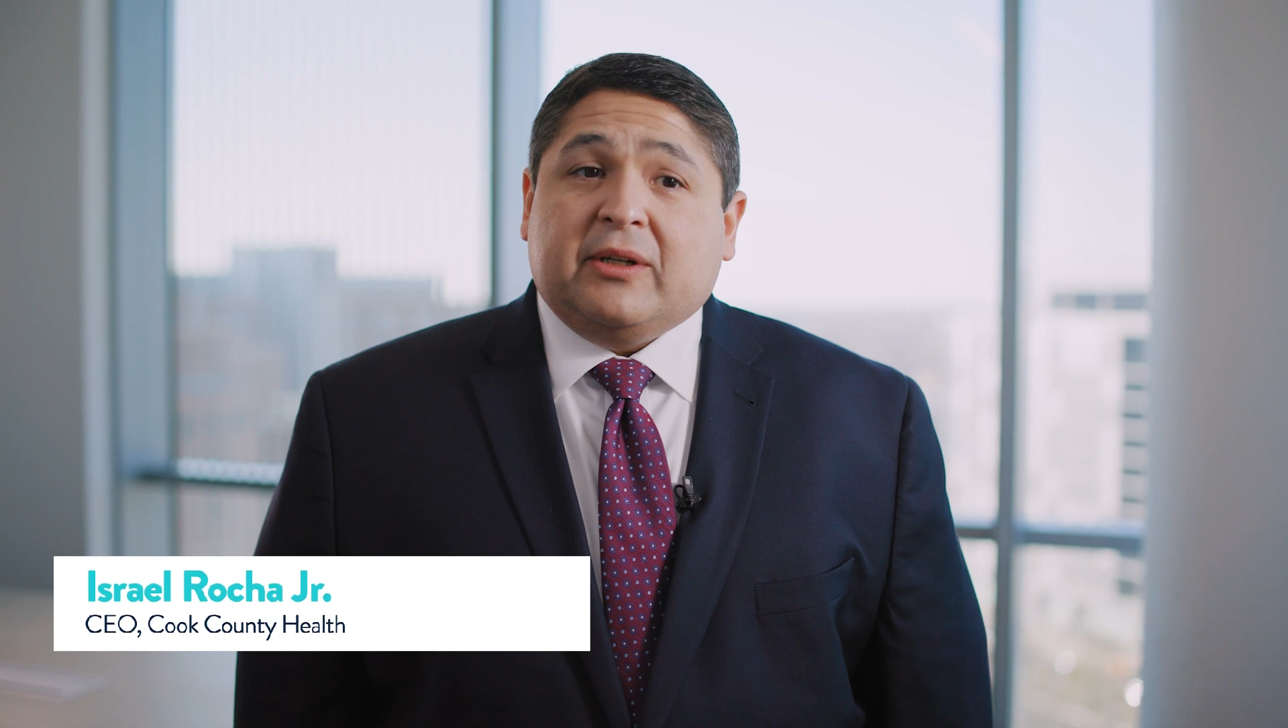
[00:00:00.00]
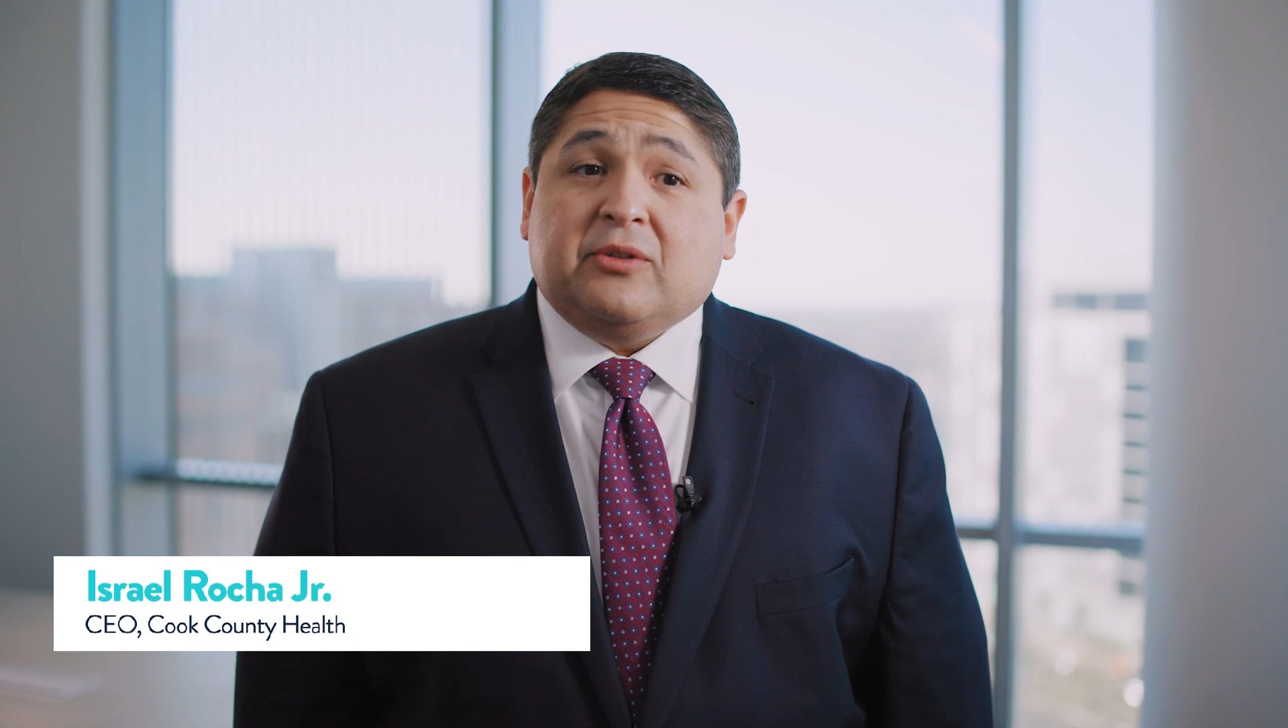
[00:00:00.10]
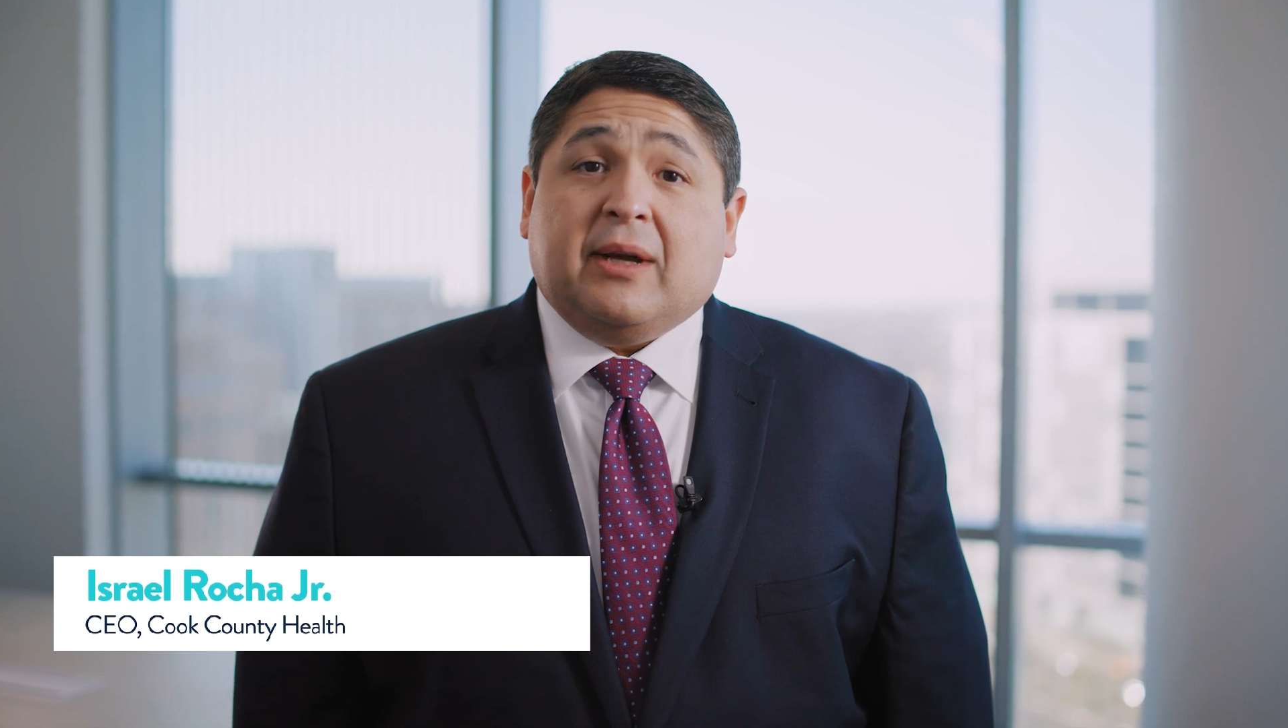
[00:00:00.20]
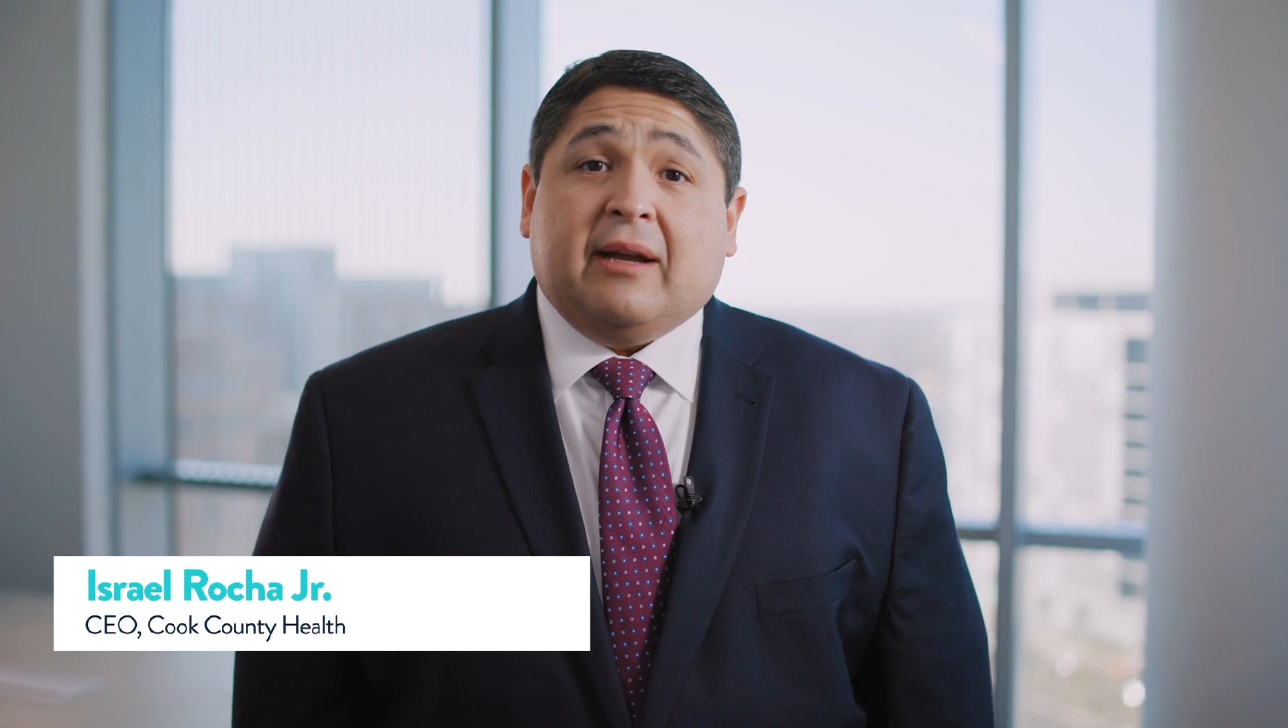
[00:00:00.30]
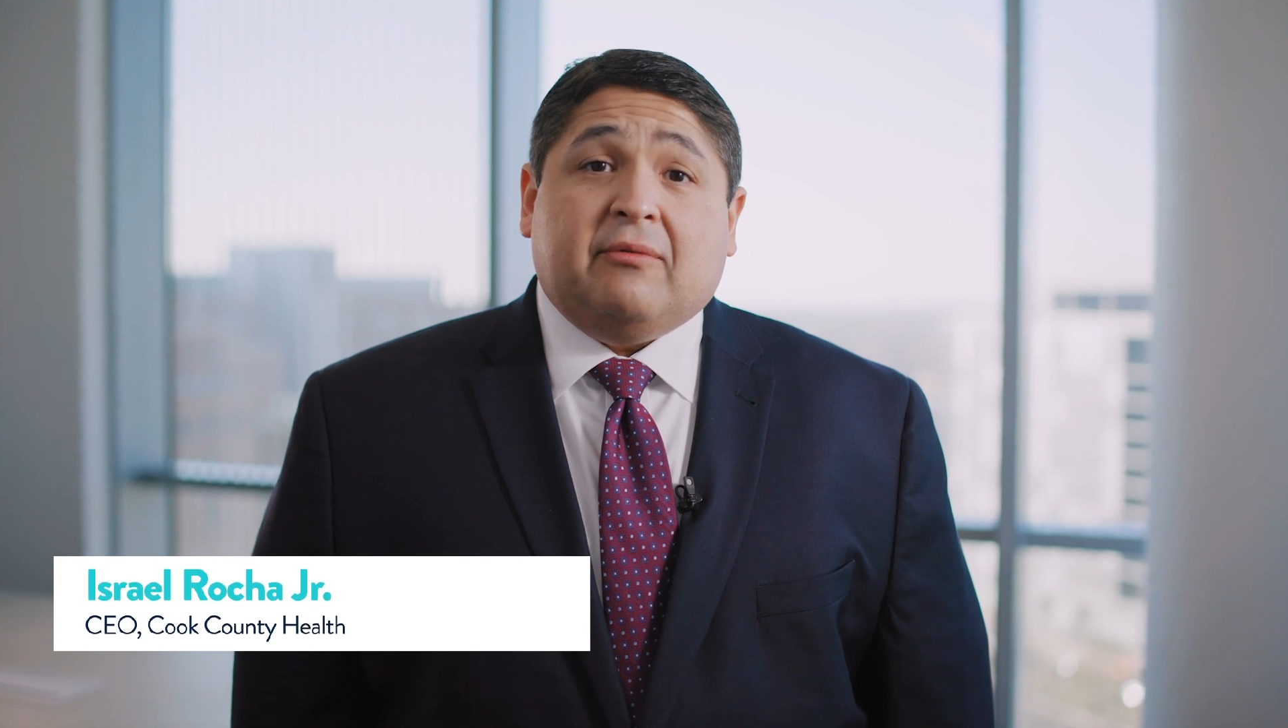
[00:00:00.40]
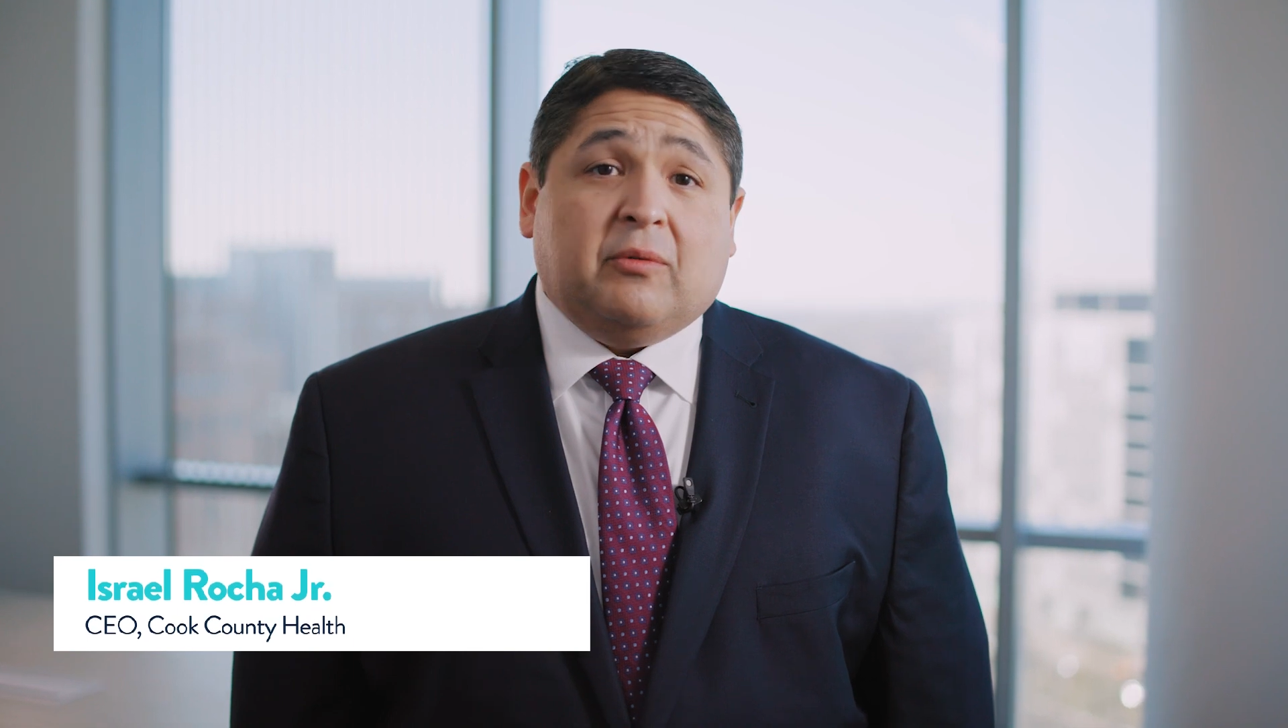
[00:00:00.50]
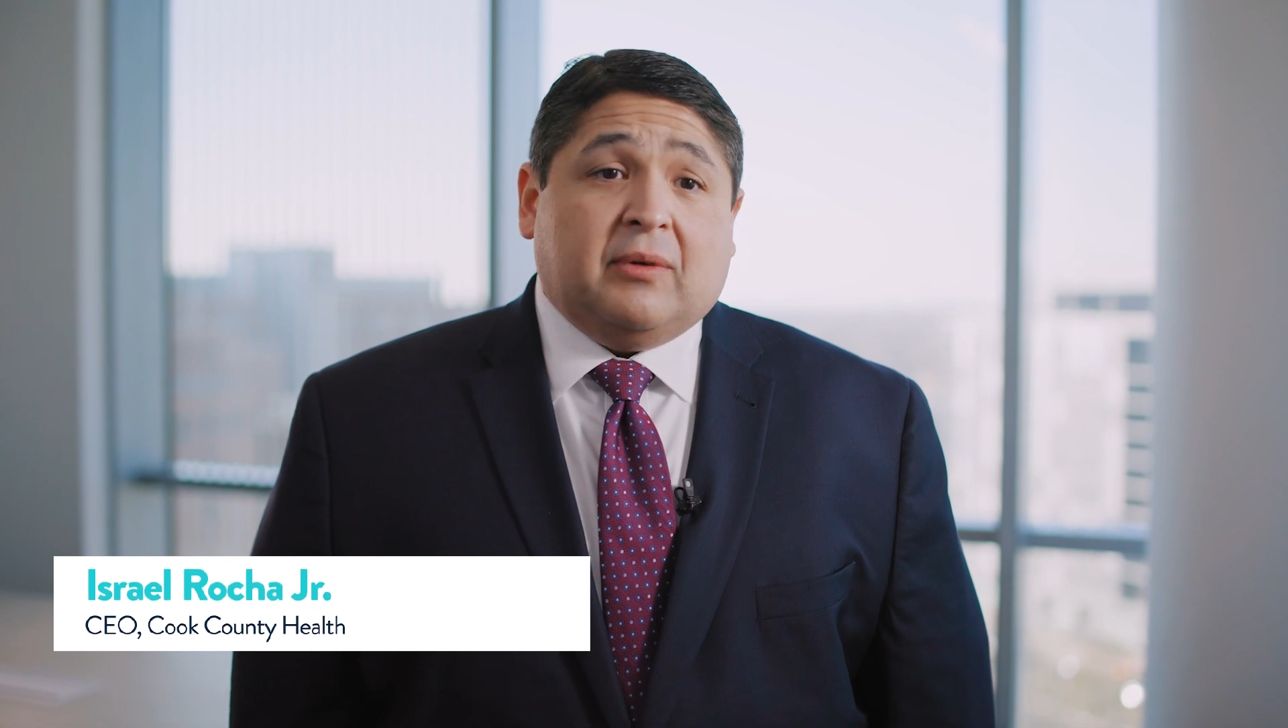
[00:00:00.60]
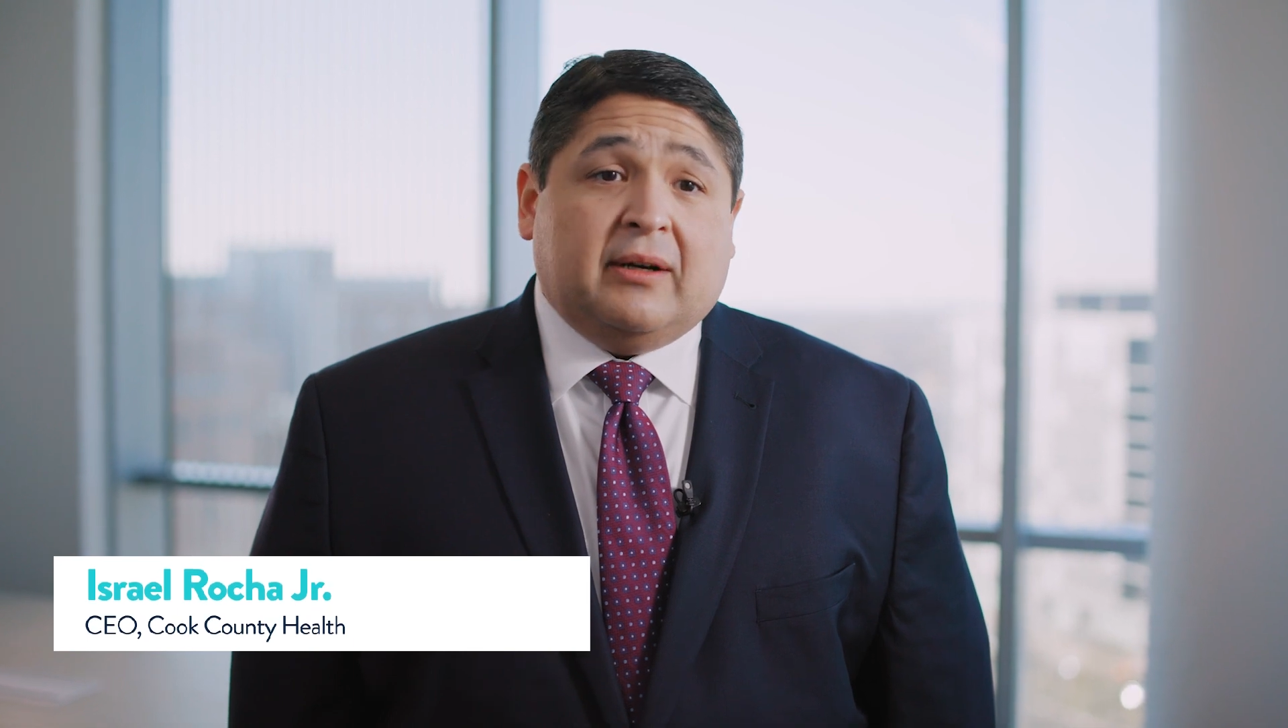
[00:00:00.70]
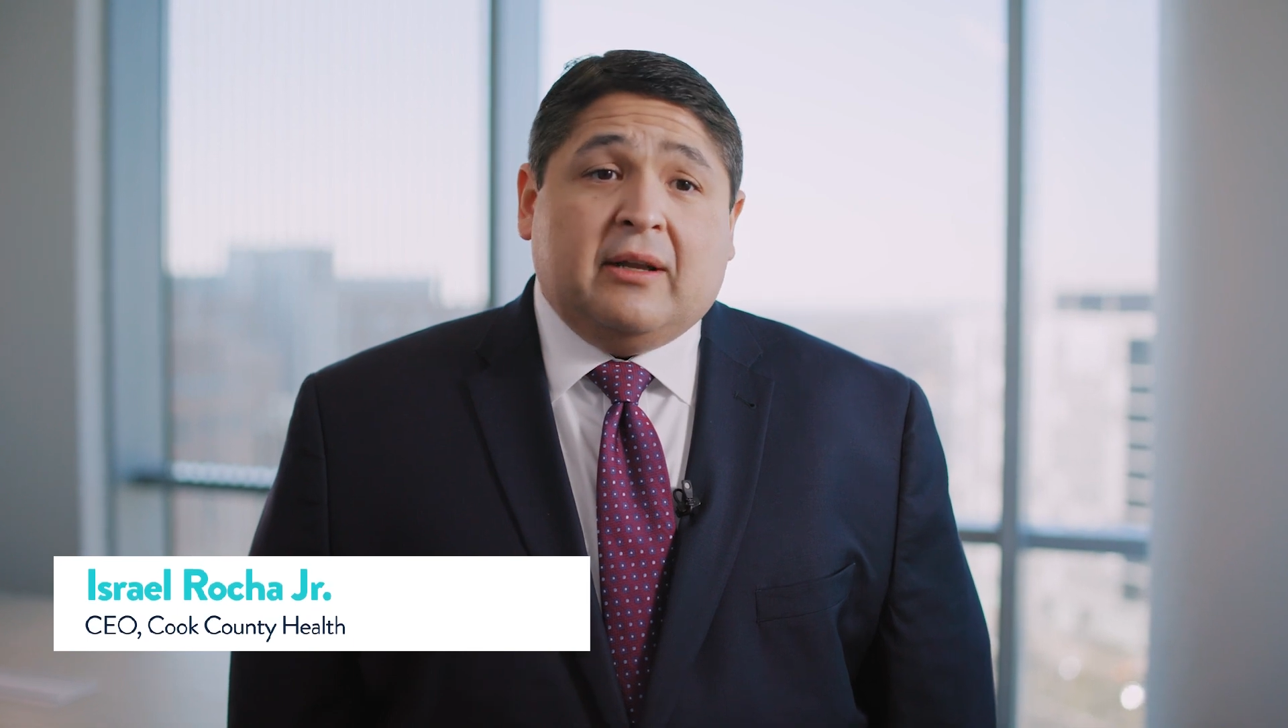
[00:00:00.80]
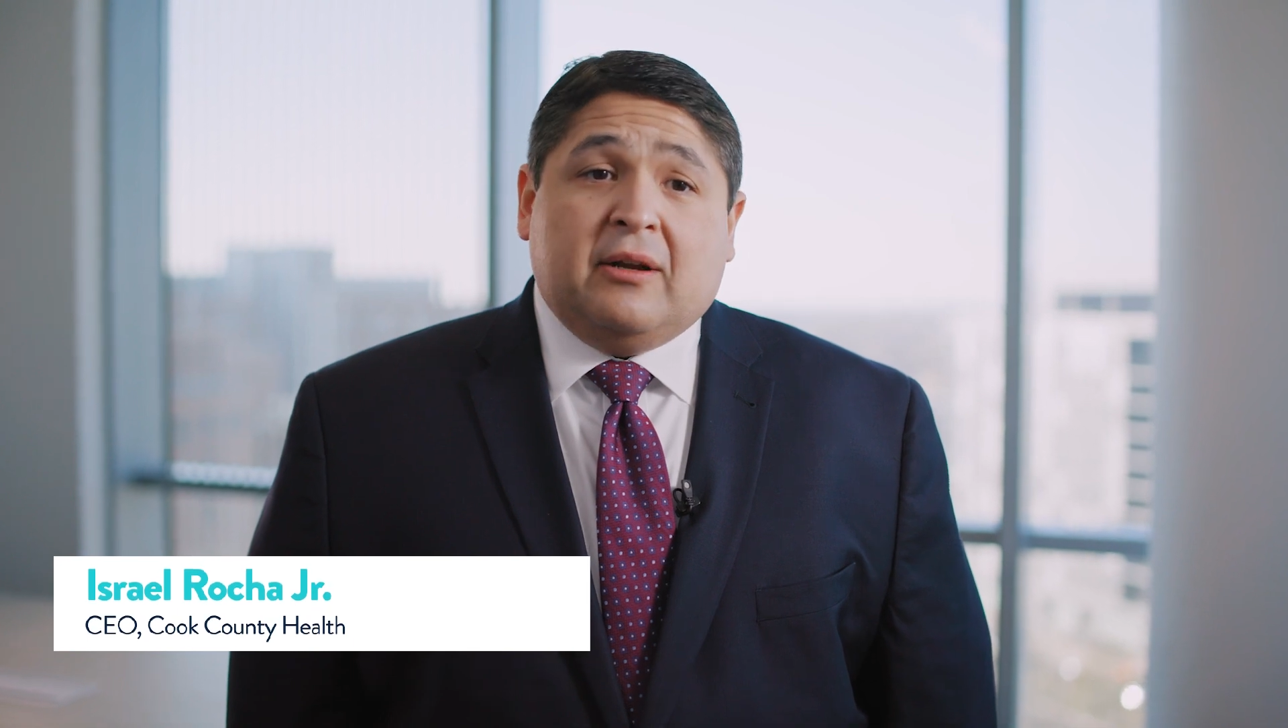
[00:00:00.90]
right to
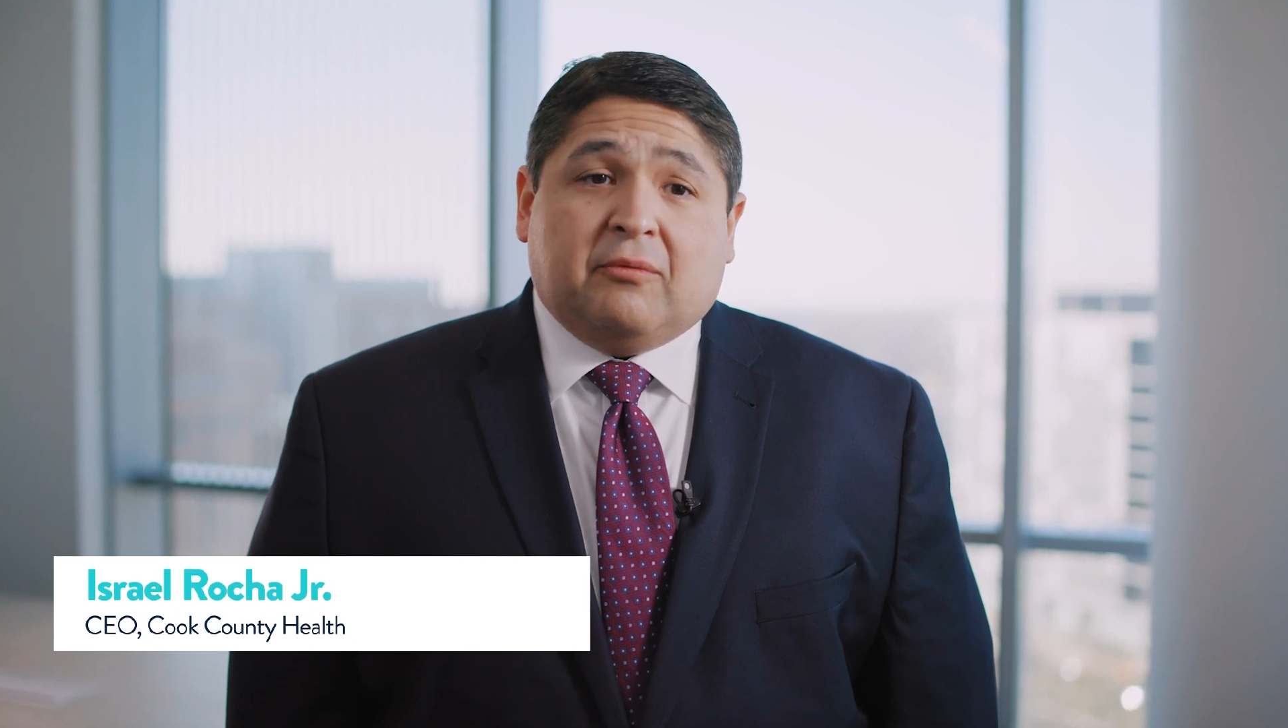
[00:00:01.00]
everyone,